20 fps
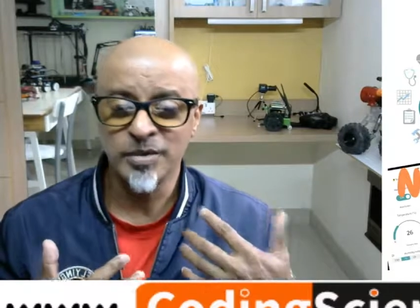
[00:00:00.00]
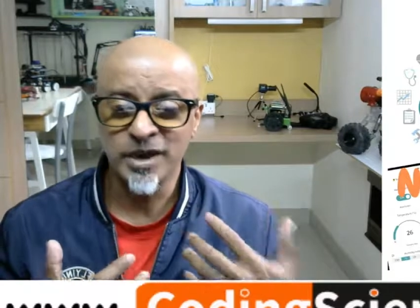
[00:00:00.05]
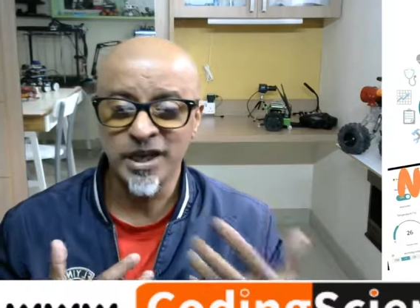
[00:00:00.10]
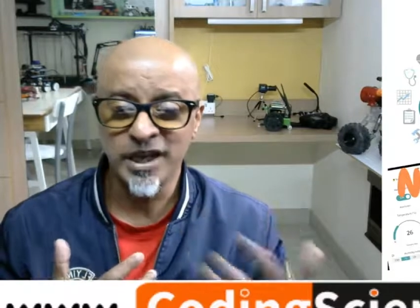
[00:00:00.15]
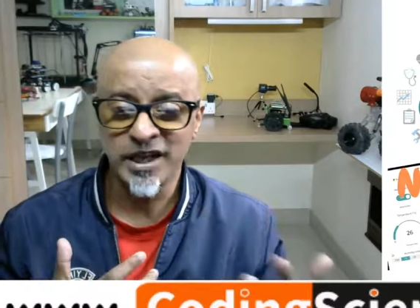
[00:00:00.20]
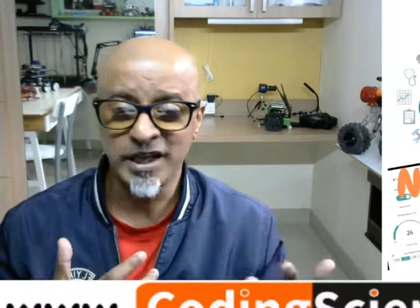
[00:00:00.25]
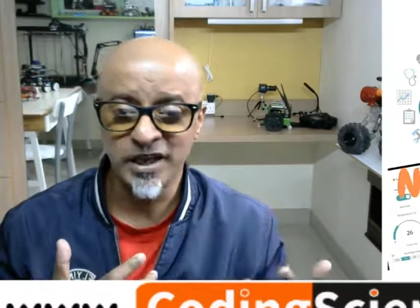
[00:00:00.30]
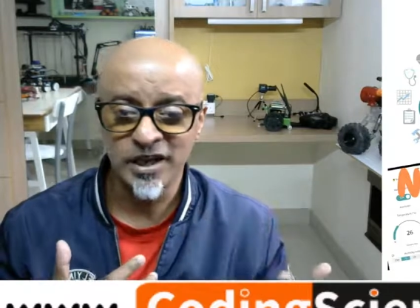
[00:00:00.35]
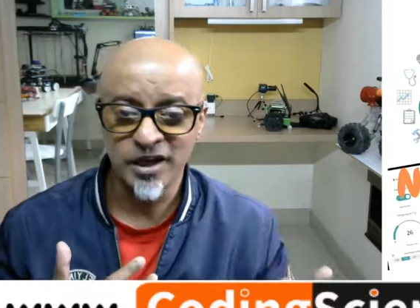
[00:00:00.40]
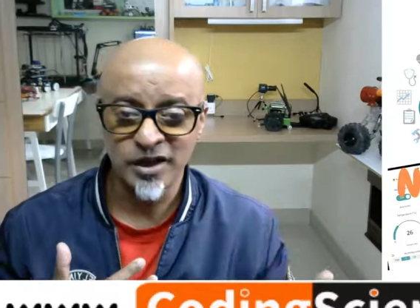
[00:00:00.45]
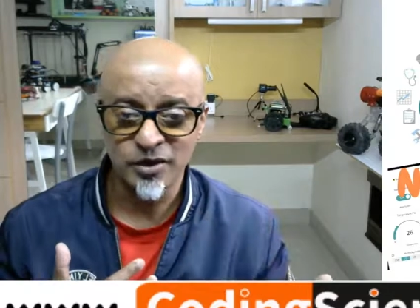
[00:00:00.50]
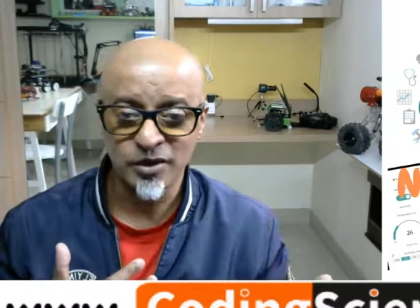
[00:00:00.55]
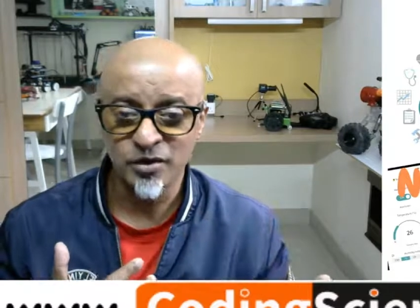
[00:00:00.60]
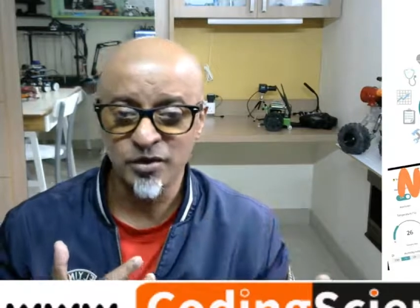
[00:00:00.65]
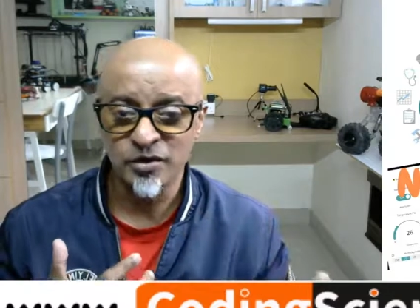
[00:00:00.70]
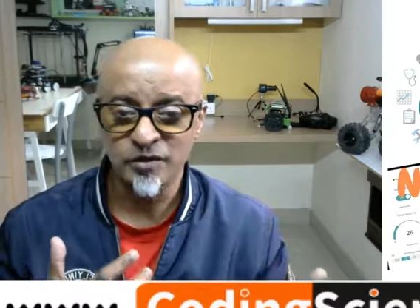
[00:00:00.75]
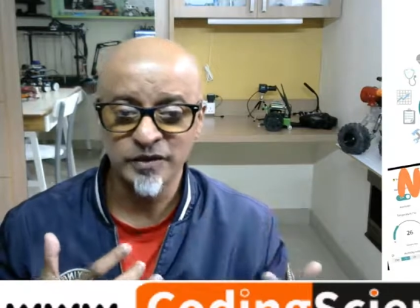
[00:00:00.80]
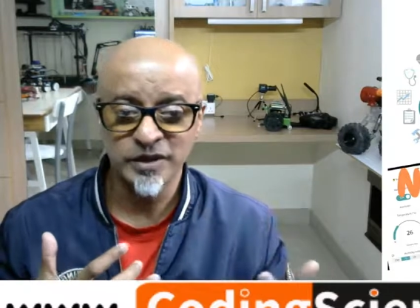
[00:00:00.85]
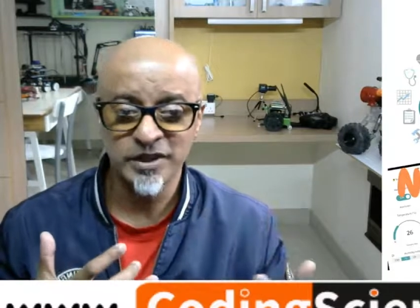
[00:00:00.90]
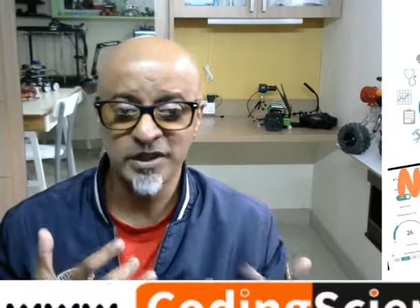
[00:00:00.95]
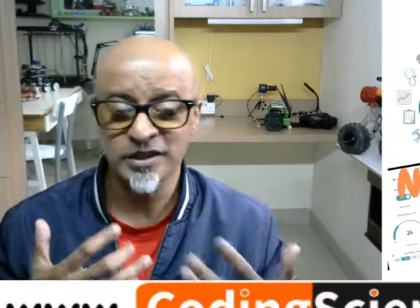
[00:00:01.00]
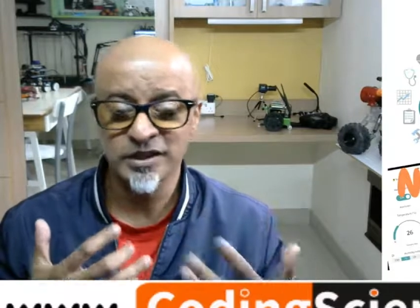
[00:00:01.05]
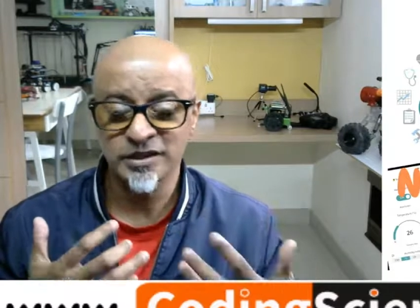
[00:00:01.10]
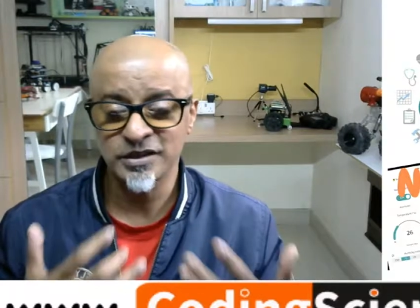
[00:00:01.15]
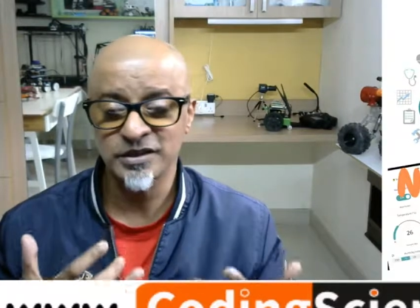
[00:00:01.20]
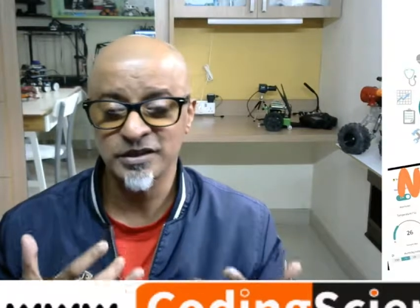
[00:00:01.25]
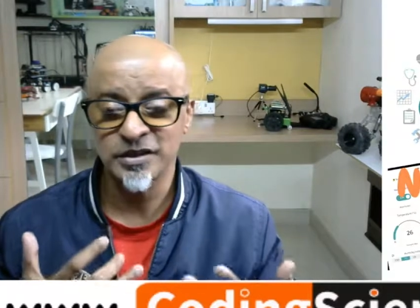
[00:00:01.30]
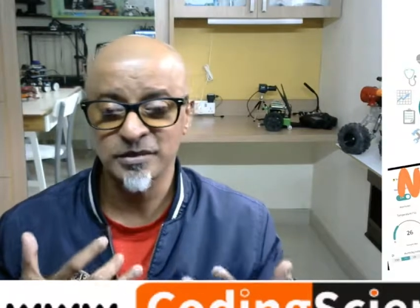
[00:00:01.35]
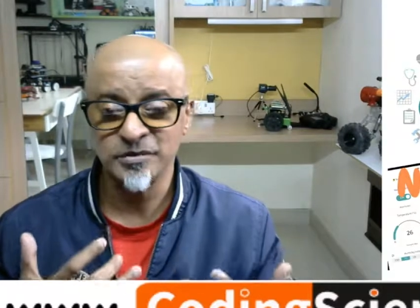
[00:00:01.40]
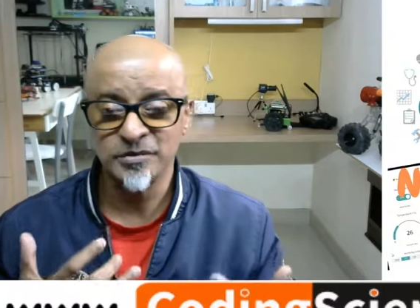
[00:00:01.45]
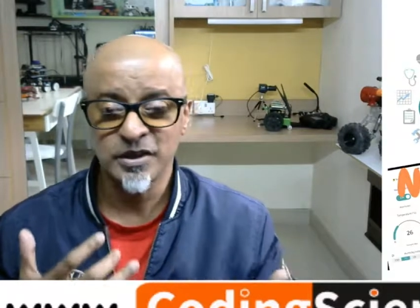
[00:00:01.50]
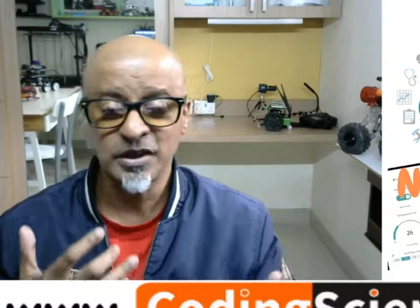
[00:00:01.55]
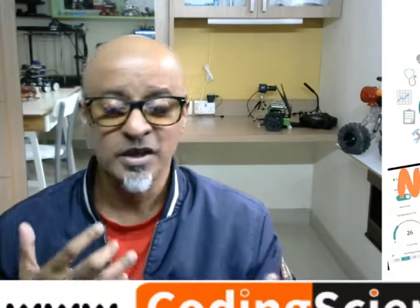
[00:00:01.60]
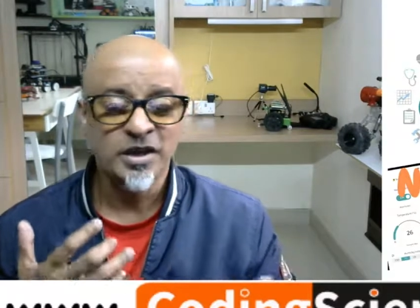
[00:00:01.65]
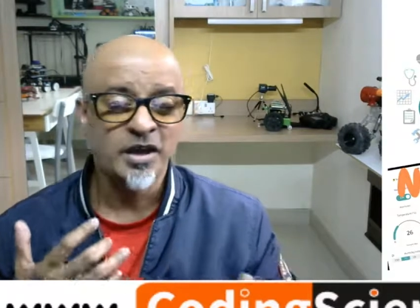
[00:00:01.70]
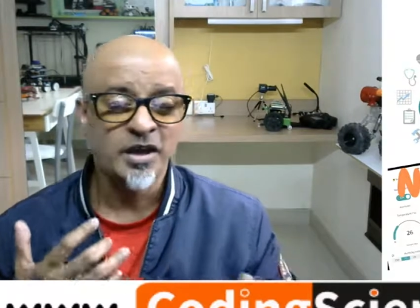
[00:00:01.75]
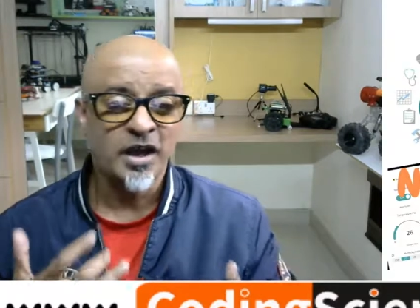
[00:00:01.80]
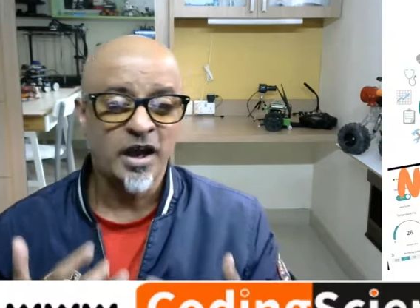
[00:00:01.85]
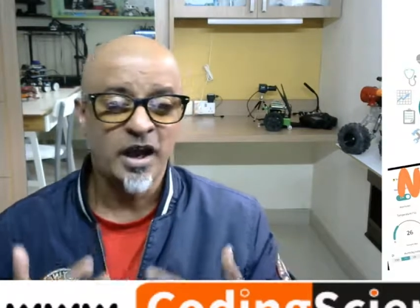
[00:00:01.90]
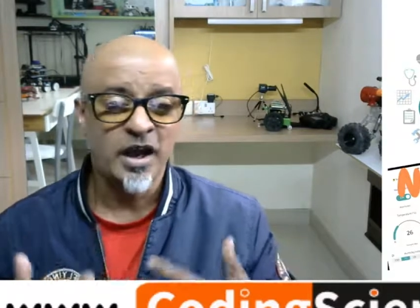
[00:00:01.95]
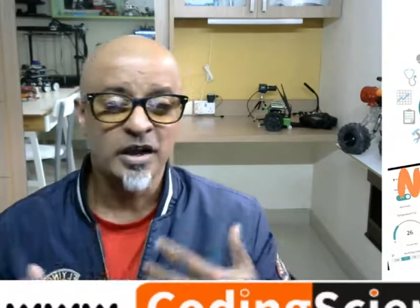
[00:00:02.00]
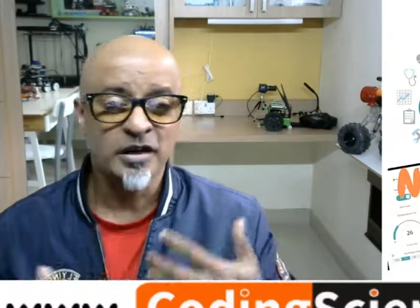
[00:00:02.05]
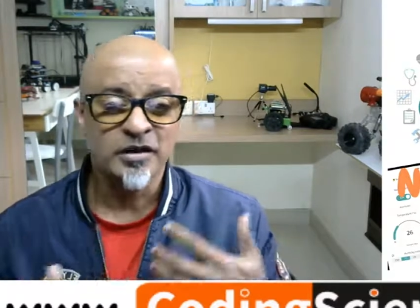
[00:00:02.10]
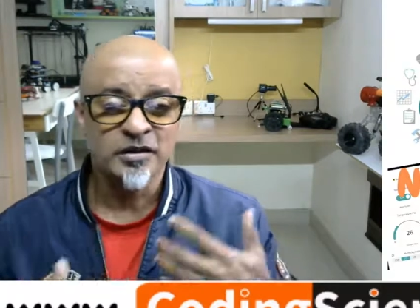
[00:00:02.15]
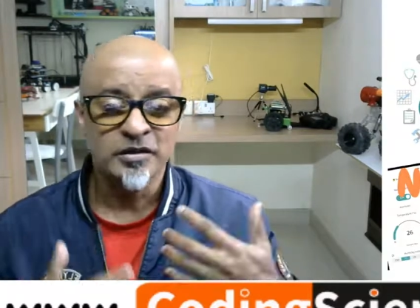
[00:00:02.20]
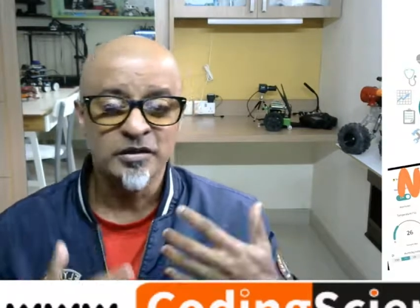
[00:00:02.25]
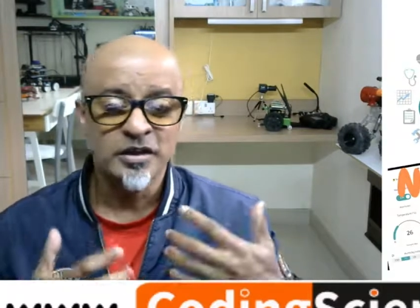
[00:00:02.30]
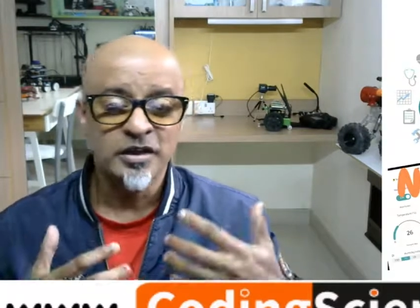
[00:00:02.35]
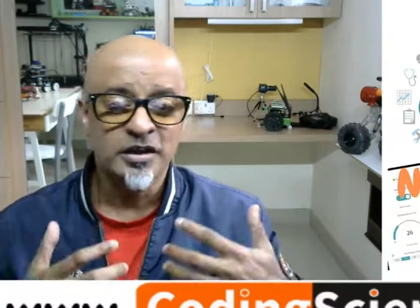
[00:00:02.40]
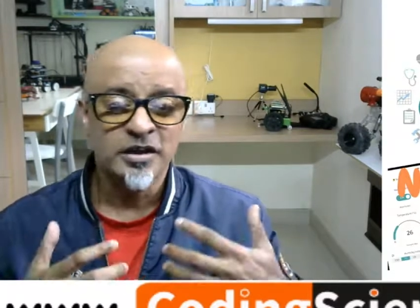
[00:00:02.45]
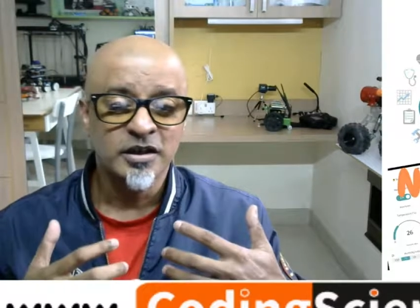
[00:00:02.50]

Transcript: play around with the system and